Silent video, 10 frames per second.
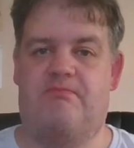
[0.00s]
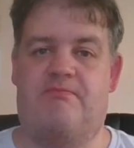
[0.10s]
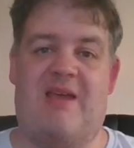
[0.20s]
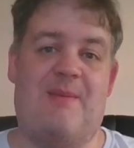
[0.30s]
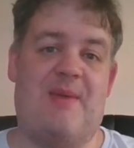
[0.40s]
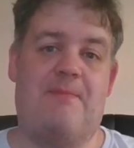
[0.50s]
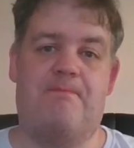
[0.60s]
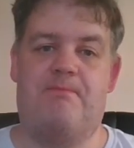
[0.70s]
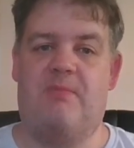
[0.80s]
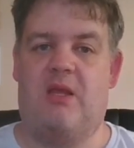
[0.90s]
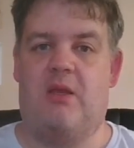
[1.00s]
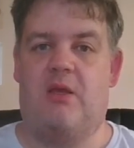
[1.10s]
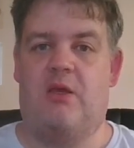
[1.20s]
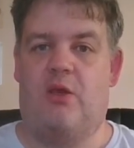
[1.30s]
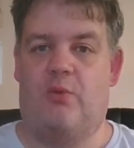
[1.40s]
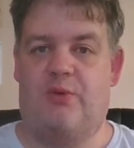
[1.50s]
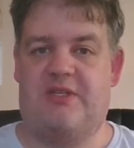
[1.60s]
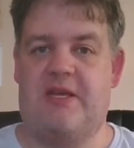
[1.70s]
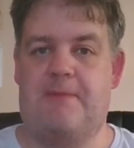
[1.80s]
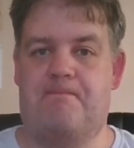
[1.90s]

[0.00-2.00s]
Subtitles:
Maybe. We'll see.